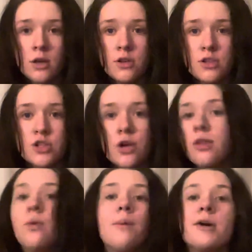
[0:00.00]
so
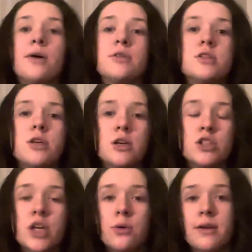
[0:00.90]
that when we're going to a
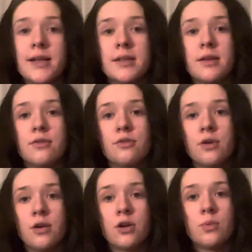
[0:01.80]
show or anything
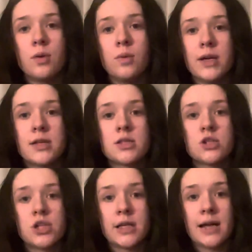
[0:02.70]
for a couple of weeks,
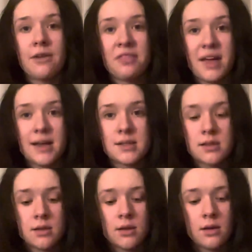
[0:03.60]
she can have that,
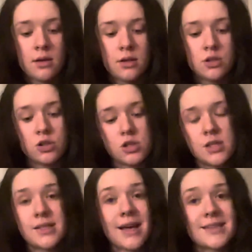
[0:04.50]

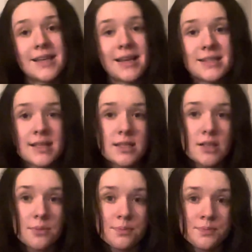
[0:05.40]
just to get it in her
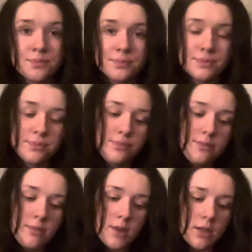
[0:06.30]
system,
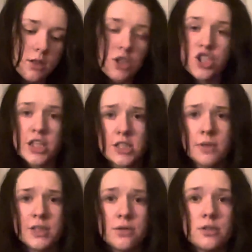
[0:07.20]
because she is
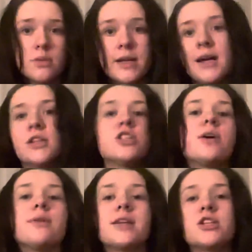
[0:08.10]
going to be doing some in-hand
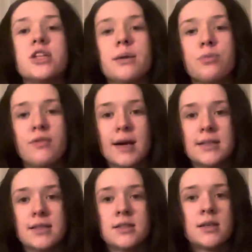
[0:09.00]
showing this year,
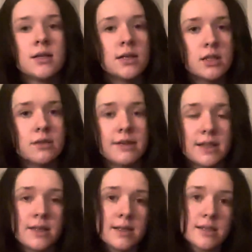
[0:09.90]
provided the
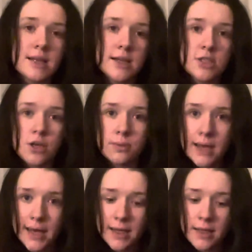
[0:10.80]
vet thinks that is okay.